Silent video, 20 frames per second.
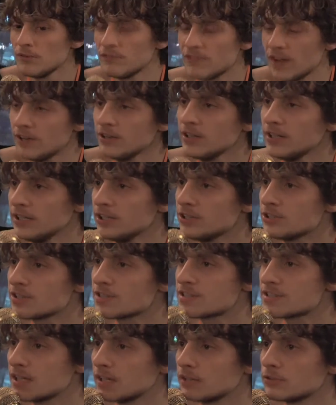be very
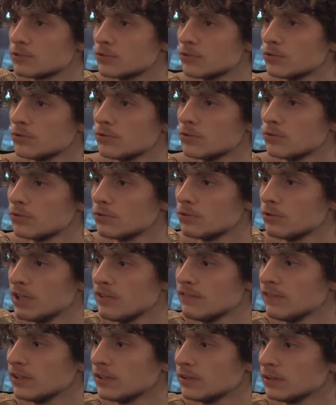interesting to
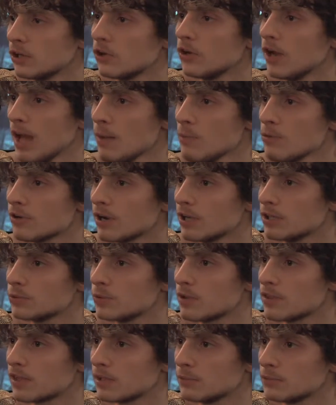even collaborate
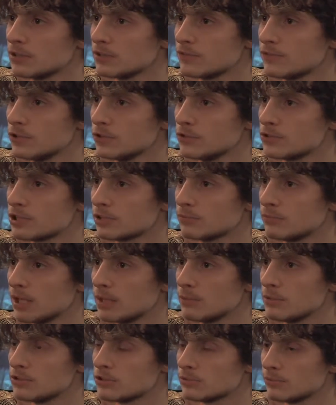with him in the future,
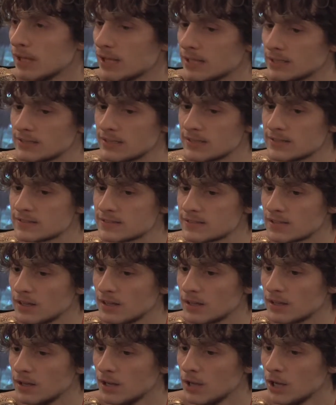maybe to make this
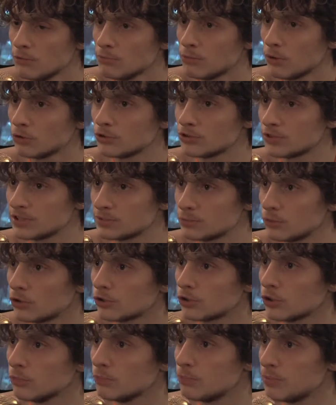uh, portrait
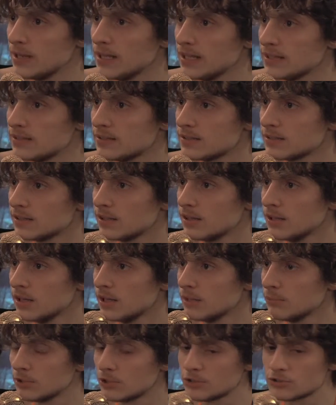more complete. Mm-hmm.
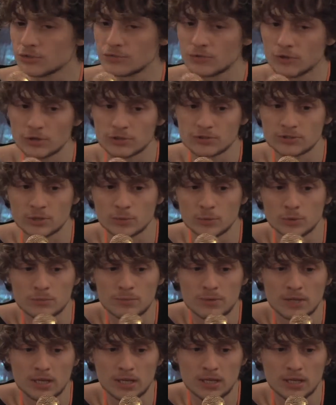Because of course it
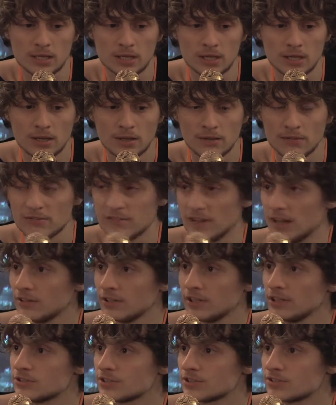would be
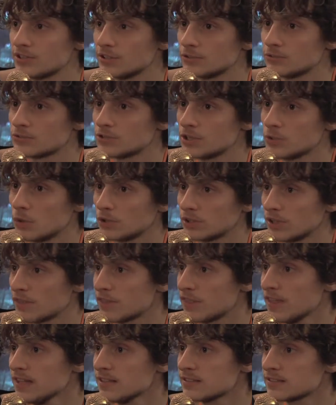very interesting to see what he
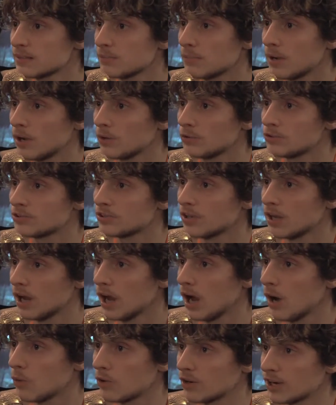thinks about
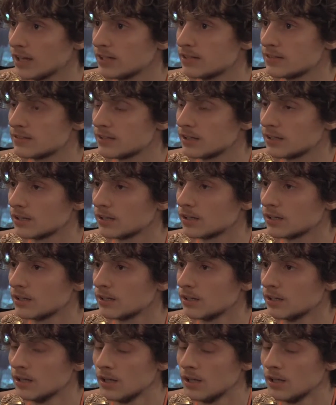our editing. Mm -hmm.